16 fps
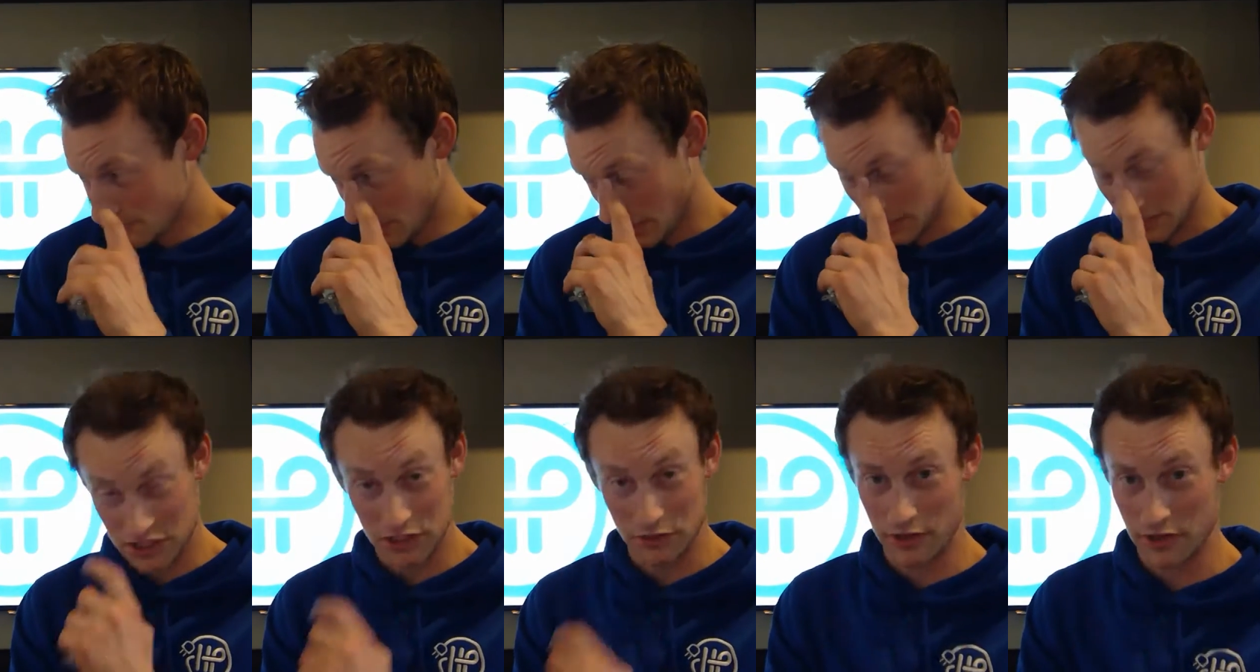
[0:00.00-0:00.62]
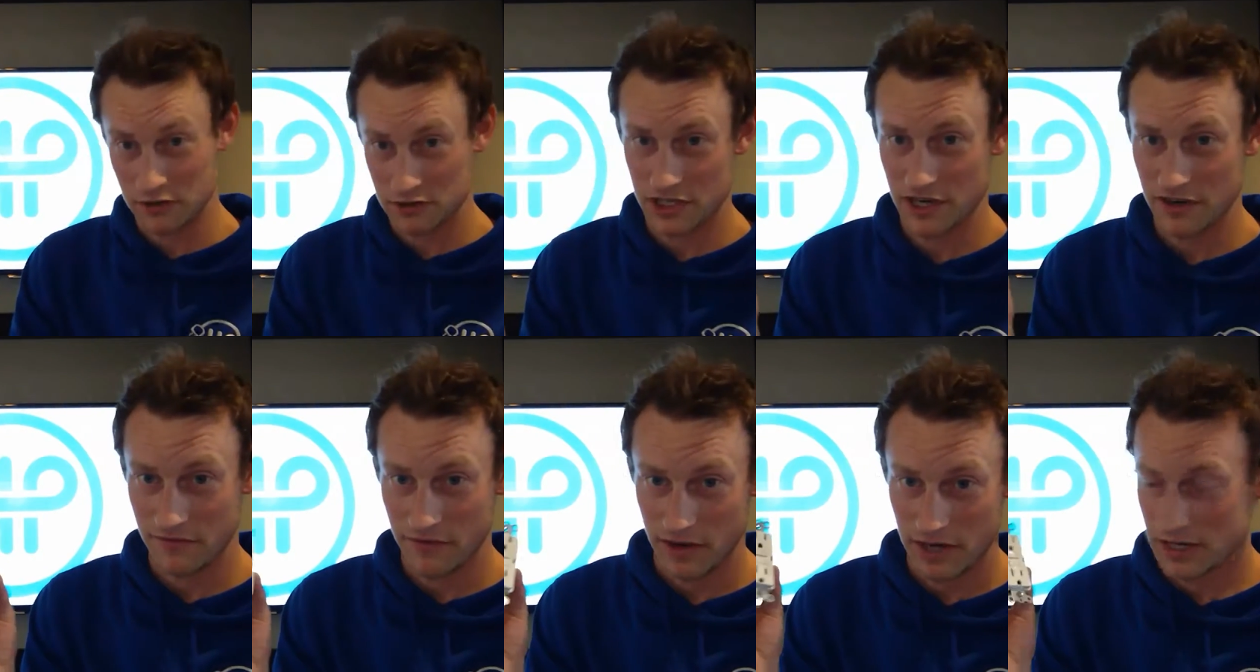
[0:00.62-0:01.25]
Exterior
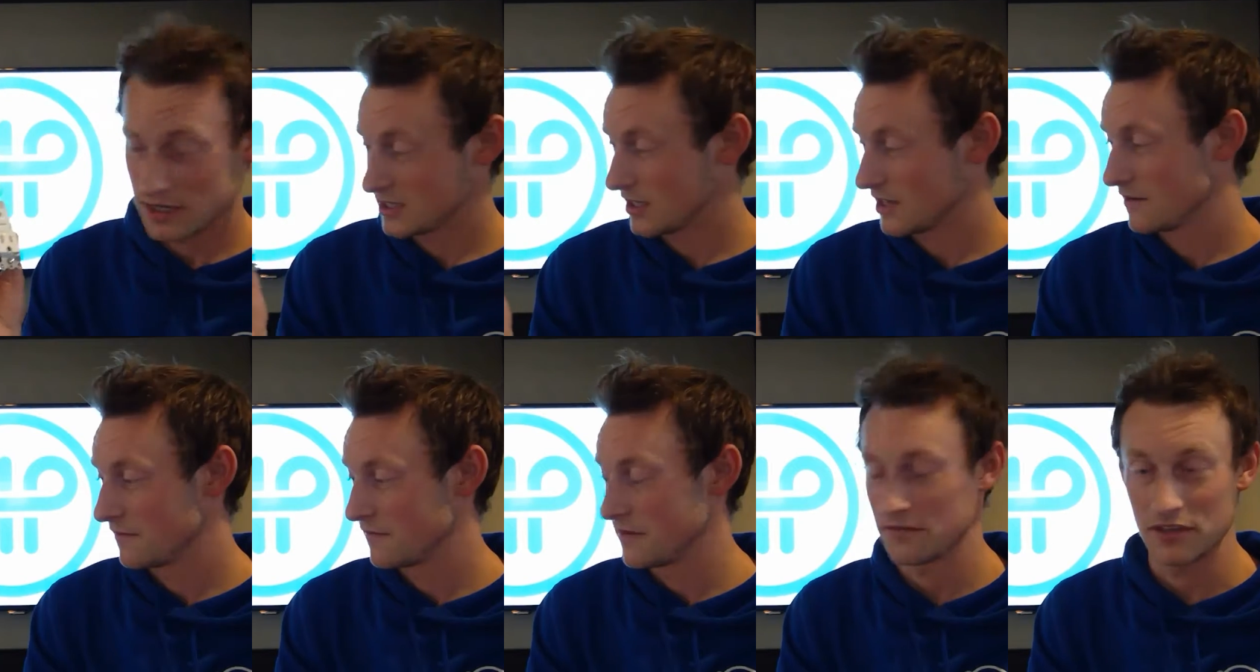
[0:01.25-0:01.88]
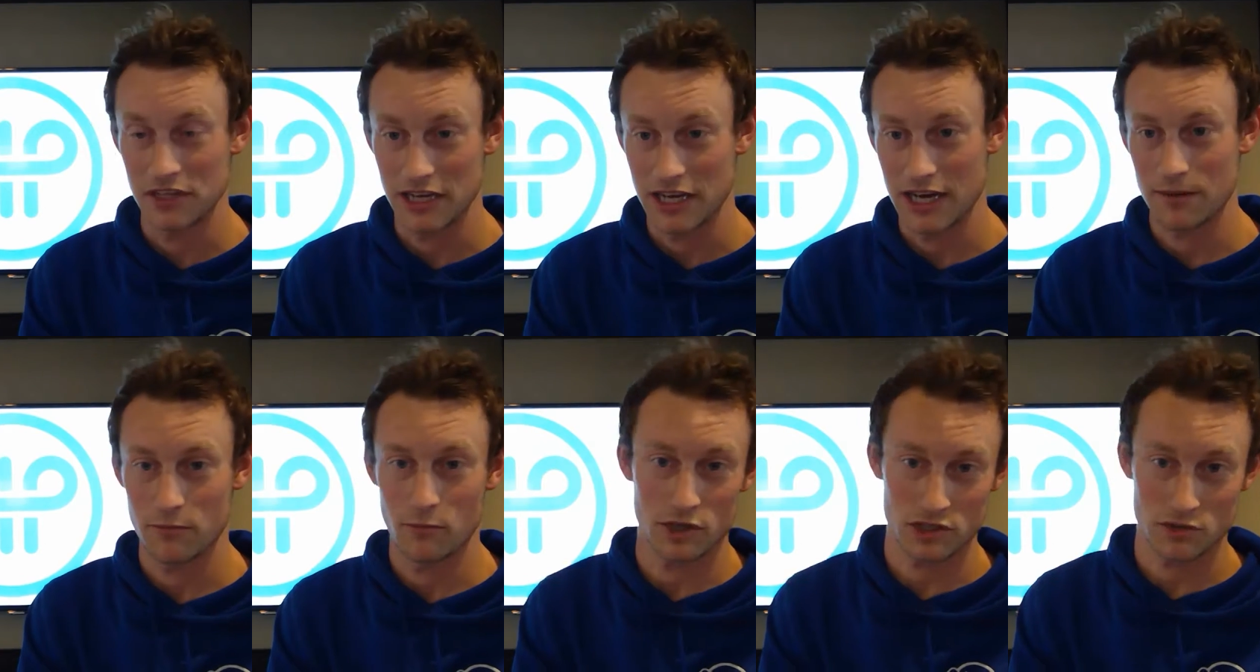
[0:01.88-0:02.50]
GFIs, 15
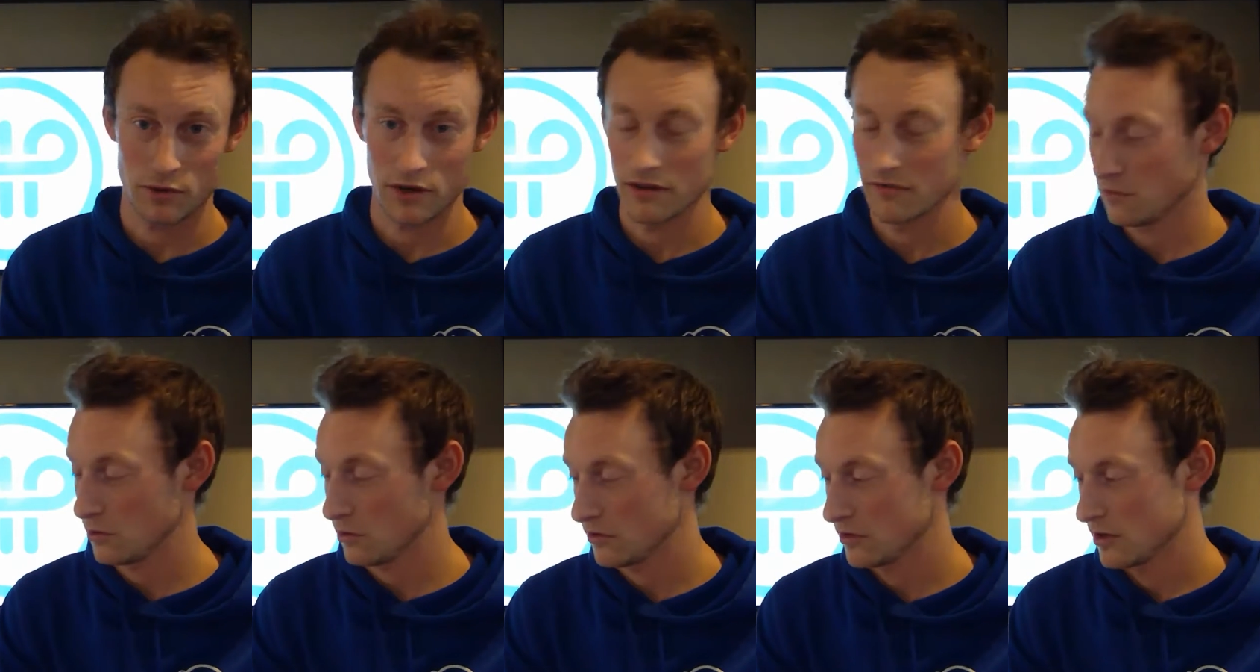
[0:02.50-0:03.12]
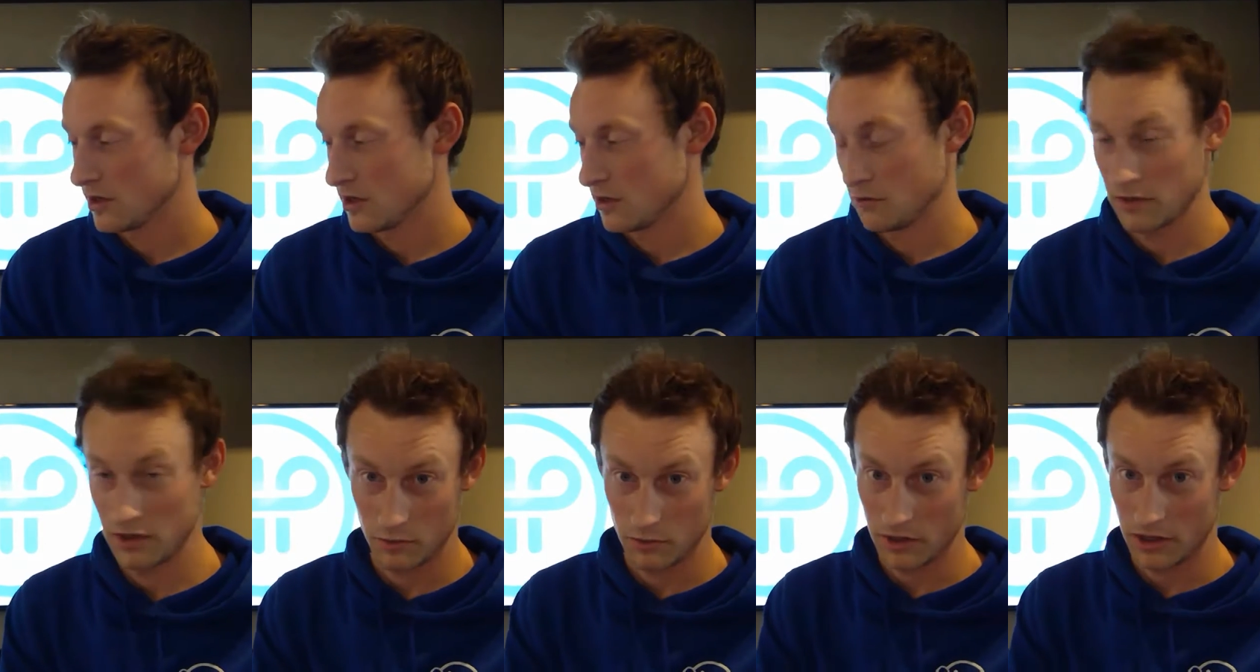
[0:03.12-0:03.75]
amp, 120 volt,
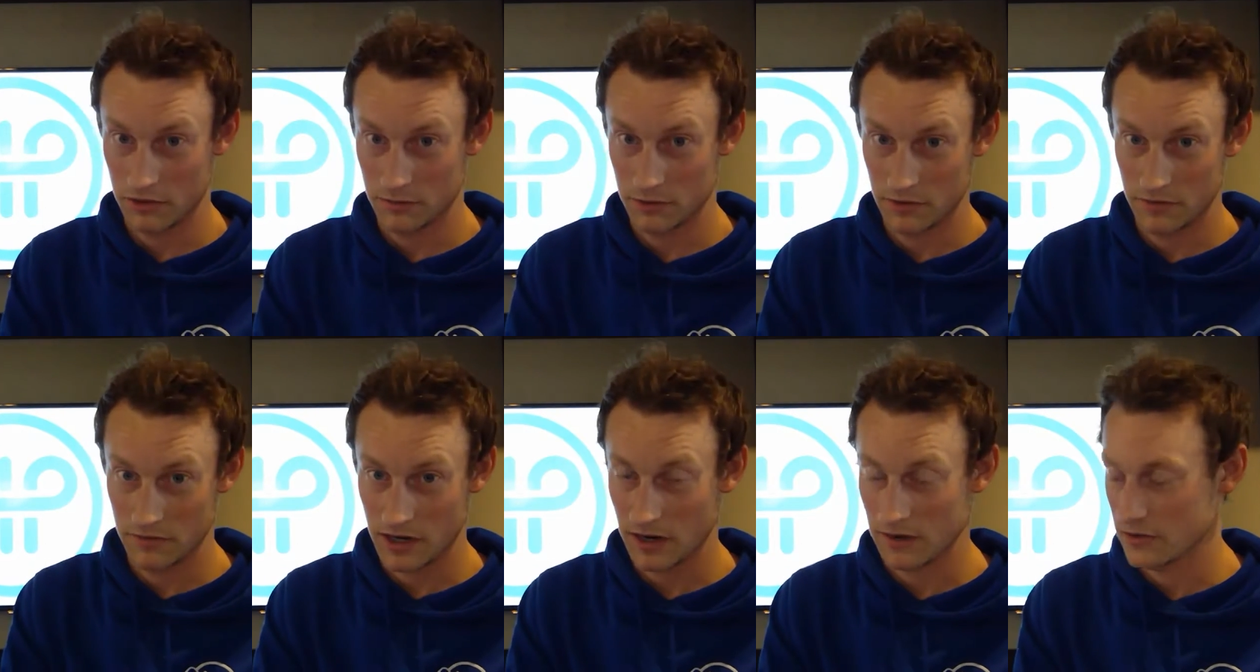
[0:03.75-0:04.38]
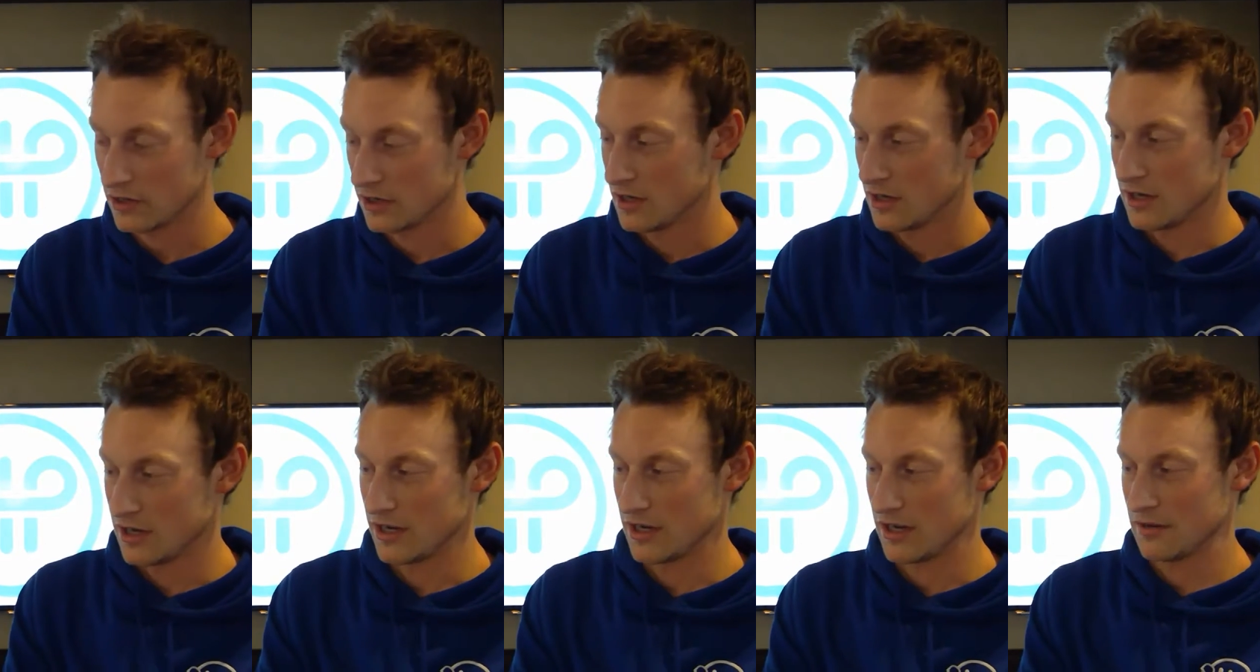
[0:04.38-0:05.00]
with a weatherproof cover.
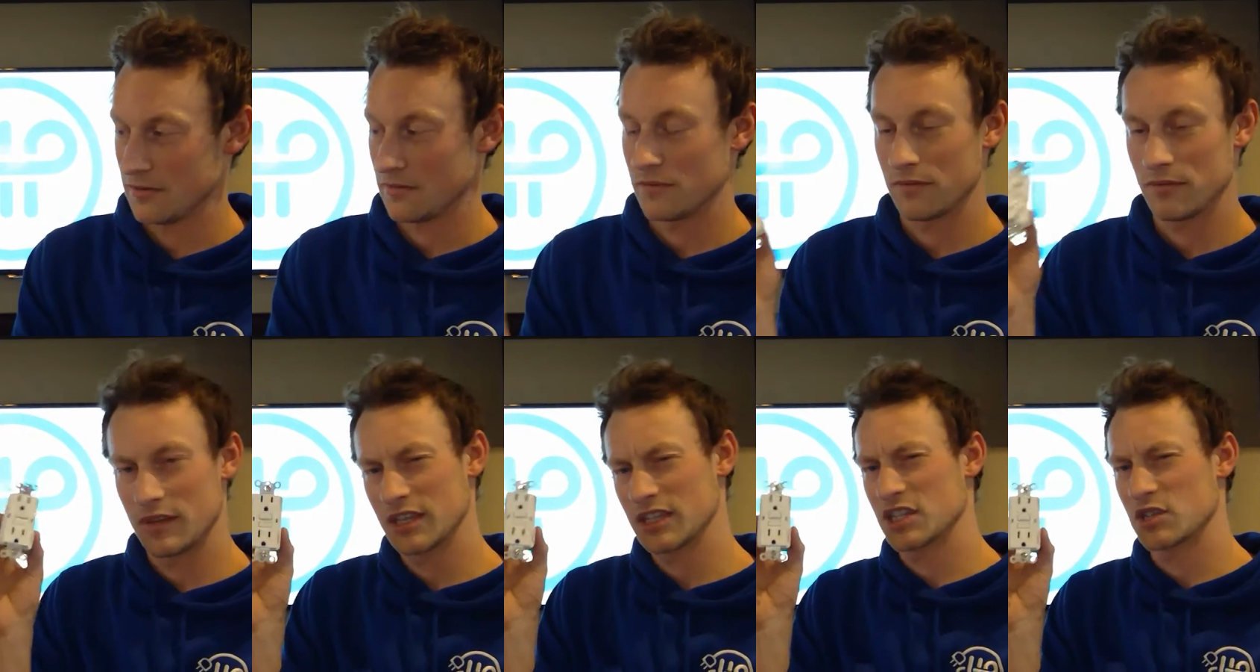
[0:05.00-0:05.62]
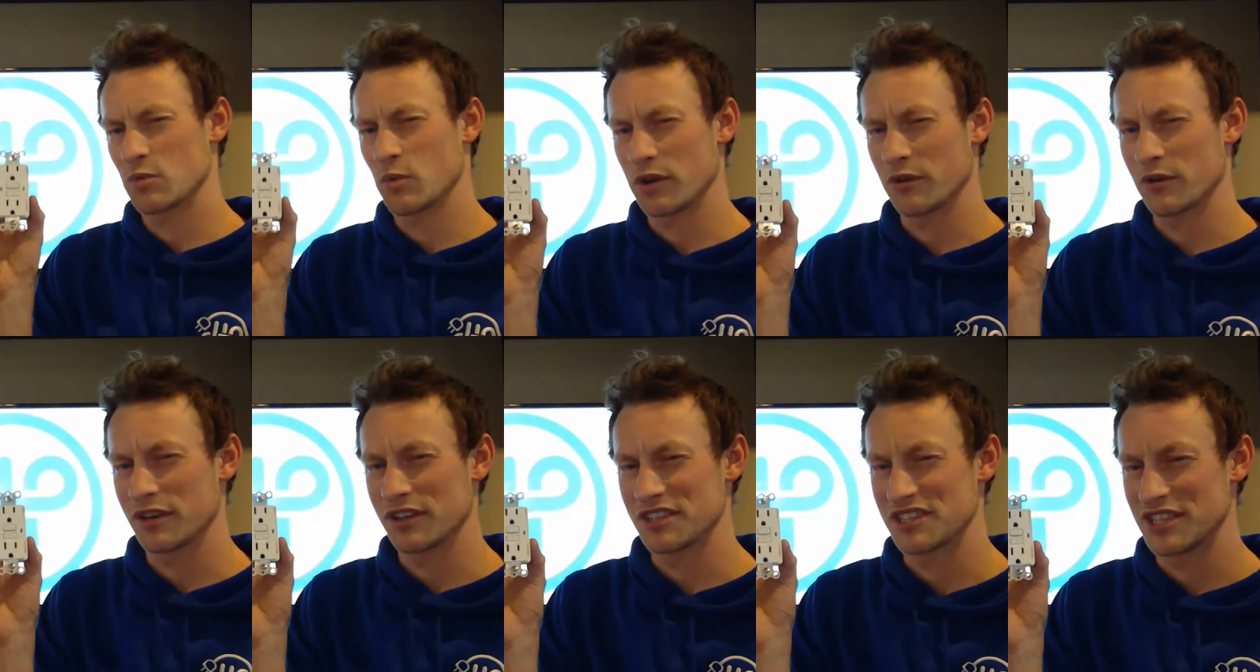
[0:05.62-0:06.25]
This is what you're
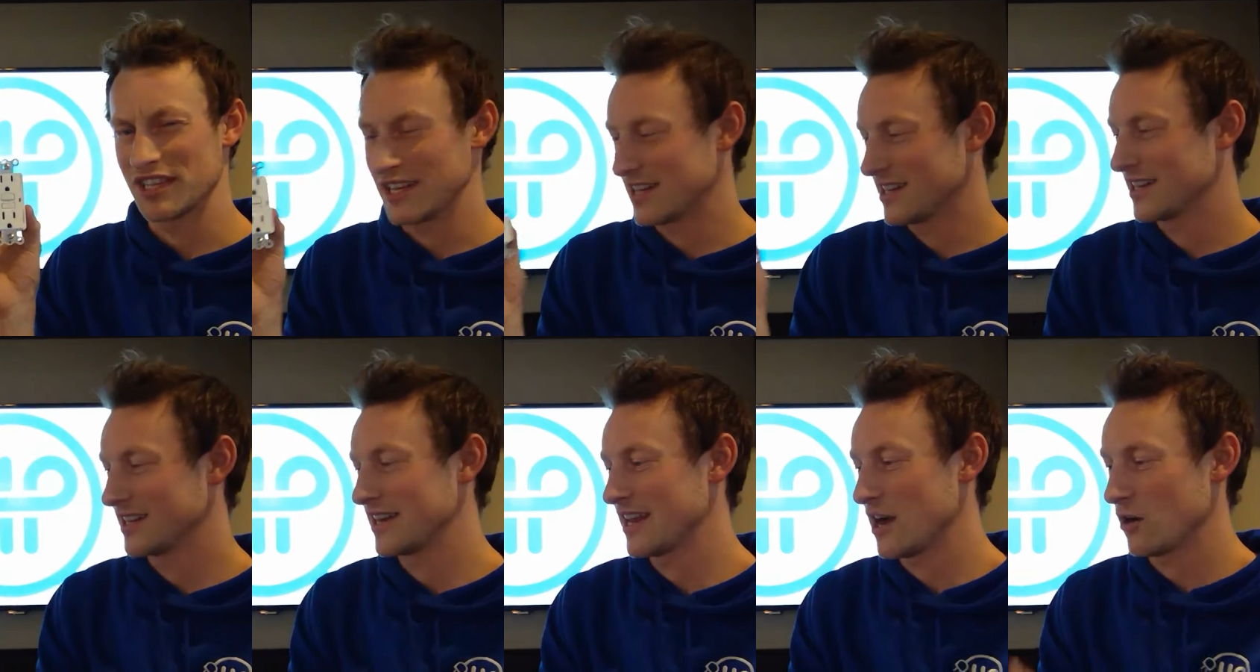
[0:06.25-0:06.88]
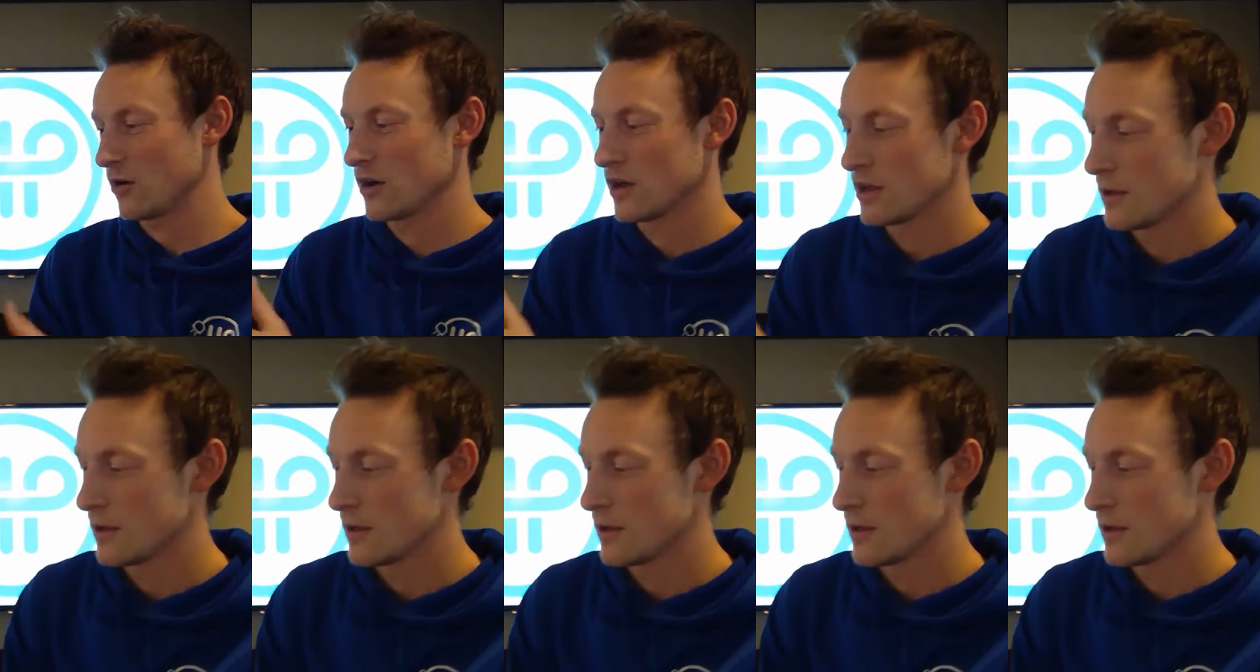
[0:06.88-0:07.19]
going to see. Now,